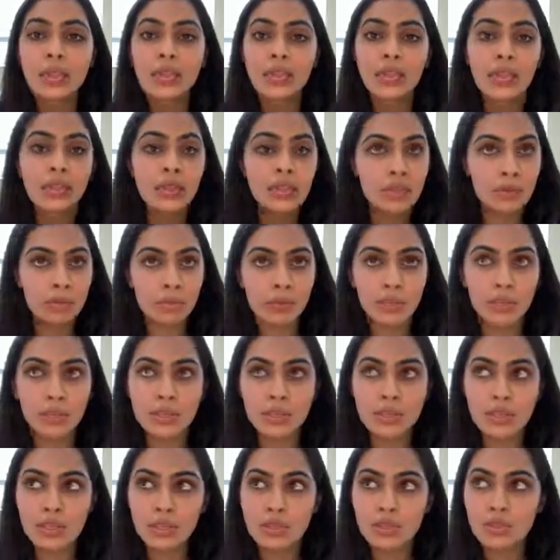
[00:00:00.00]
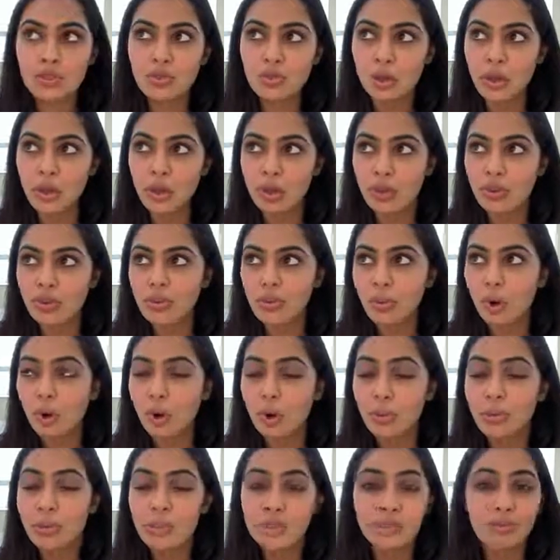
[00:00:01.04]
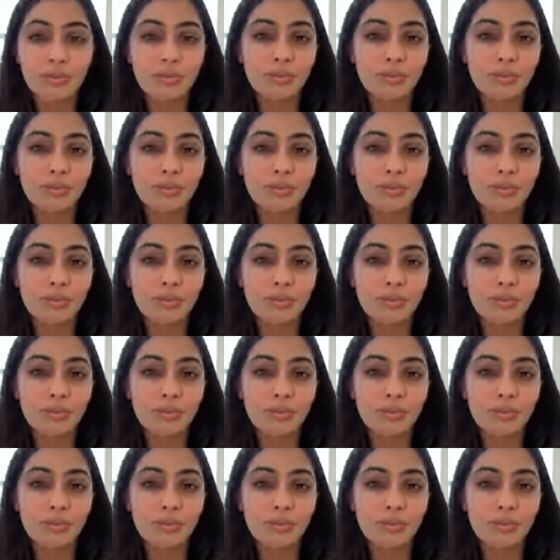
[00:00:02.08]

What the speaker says: This person drove almost